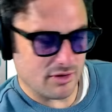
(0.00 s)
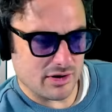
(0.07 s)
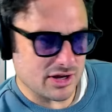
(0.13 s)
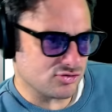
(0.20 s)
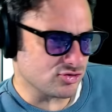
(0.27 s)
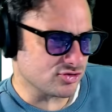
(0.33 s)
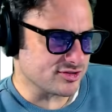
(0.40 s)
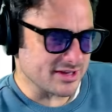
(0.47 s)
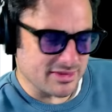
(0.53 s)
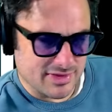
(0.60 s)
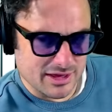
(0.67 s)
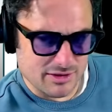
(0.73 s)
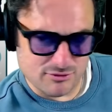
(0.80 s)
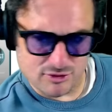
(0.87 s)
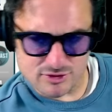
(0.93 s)
Very
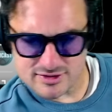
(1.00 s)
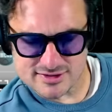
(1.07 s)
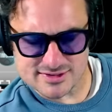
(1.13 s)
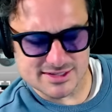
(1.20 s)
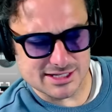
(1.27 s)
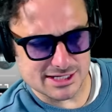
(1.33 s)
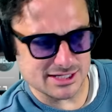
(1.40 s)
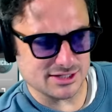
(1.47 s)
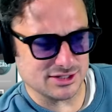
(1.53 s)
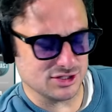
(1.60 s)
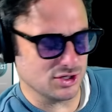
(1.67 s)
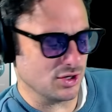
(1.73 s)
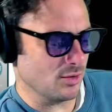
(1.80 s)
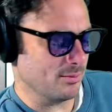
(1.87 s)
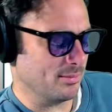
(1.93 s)
interesting thing for the city,
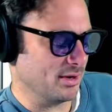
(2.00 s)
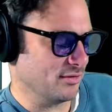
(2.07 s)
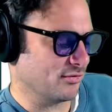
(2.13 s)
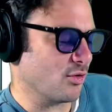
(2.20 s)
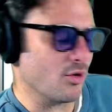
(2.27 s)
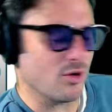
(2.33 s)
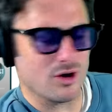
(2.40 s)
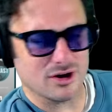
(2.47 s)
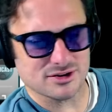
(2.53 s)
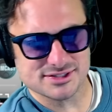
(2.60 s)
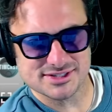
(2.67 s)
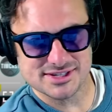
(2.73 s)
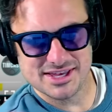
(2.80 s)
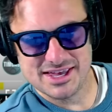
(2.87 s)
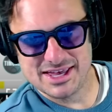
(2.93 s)
you know, but of
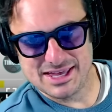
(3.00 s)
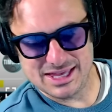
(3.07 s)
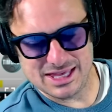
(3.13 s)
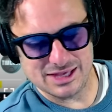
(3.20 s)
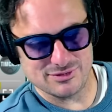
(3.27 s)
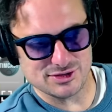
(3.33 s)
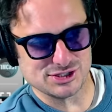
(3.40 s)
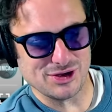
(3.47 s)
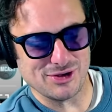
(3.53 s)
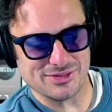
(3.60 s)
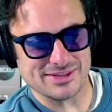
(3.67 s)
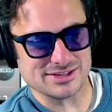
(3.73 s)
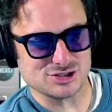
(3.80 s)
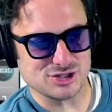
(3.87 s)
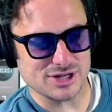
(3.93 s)
course, if it's
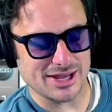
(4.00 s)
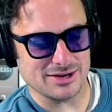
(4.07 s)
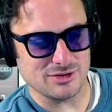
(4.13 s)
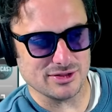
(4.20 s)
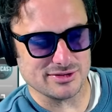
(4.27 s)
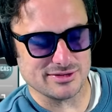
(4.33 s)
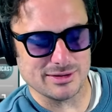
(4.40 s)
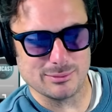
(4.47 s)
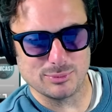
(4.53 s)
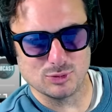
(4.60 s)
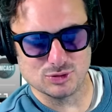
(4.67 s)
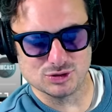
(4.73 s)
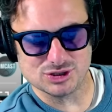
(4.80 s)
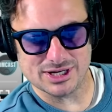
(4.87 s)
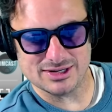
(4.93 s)
on this channel, the Tim
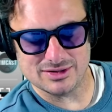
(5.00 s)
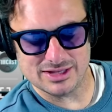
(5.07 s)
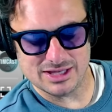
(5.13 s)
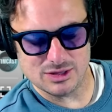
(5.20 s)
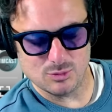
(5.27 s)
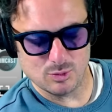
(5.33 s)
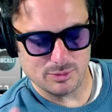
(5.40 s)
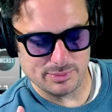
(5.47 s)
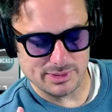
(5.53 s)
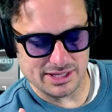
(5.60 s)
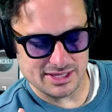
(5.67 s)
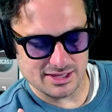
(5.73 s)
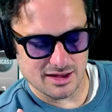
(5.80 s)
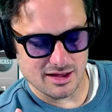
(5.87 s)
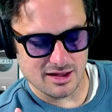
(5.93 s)
Pool channel, it will
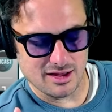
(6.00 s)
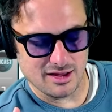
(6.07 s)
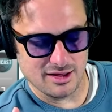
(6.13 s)
be